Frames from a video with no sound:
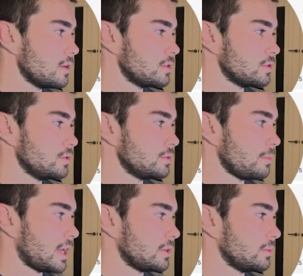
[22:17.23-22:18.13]
choose
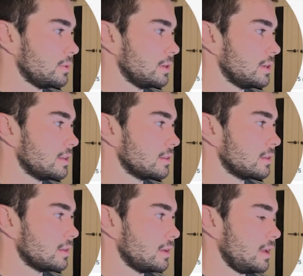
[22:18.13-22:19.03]
manually,
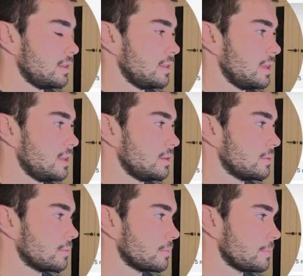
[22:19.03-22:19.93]
and then
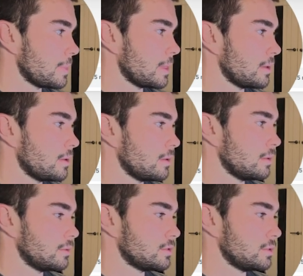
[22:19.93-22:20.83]

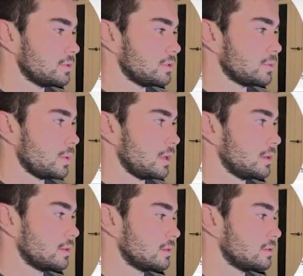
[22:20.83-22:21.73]
choose this one.
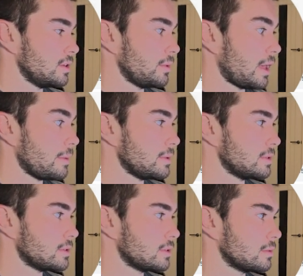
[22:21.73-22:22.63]
See what
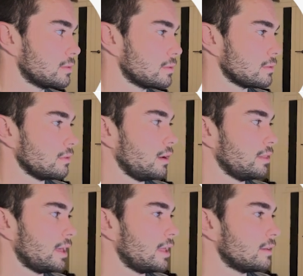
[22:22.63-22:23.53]
happens. Run
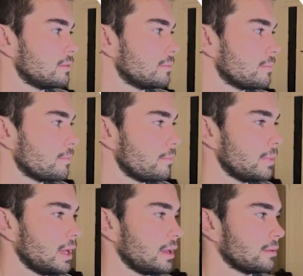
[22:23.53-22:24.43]
that.
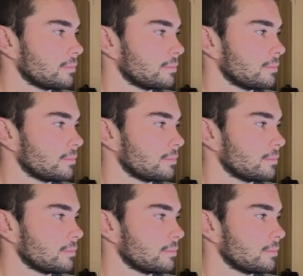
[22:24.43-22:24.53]
Bang.